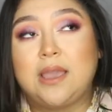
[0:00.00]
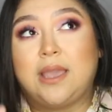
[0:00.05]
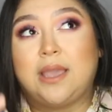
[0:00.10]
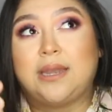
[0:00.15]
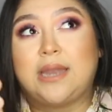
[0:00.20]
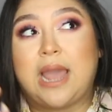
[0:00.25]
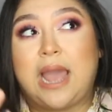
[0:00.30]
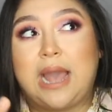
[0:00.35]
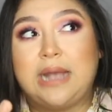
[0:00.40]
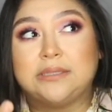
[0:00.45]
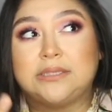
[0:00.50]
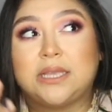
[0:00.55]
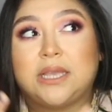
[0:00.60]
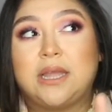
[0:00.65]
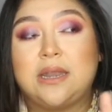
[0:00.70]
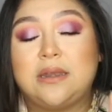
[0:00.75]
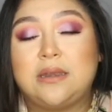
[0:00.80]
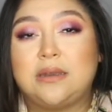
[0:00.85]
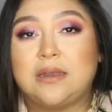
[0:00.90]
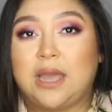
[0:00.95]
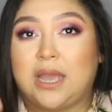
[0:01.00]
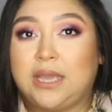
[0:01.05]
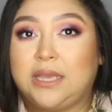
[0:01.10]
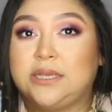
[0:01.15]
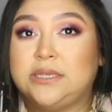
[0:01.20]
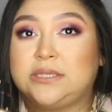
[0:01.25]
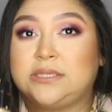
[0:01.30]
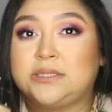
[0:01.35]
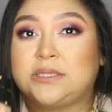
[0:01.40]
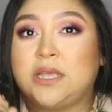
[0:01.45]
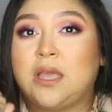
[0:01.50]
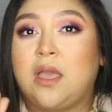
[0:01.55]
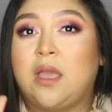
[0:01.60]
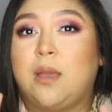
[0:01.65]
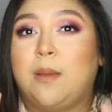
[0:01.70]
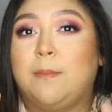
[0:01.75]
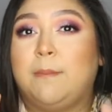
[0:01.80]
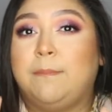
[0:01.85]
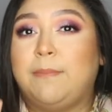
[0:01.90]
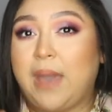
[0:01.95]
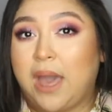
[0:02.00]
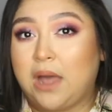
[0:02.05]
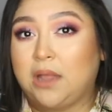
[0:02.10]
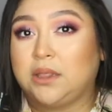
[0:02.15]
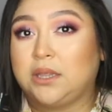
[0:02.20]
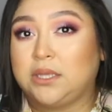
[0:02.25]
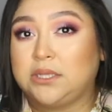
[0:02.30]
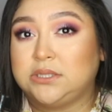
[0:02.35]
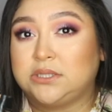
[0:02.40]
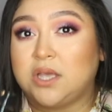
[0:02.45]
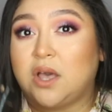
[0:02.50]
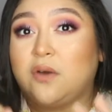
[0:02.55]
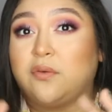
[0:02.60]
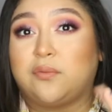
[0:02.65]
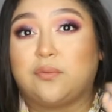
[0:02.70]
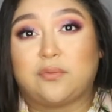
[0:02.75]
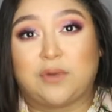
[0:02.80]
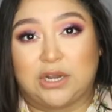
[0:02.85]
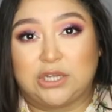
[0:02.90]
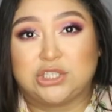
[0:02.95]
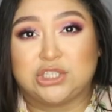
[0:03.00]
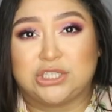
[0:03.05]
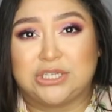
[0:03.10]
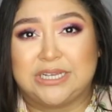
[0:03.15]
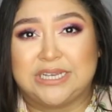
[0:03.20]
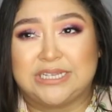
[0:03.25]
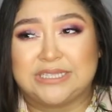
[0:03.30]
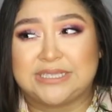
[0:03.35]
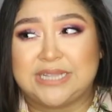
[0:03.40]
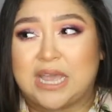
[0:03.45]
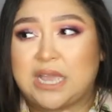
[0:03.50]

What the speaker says: It has like a nice balance of freshness,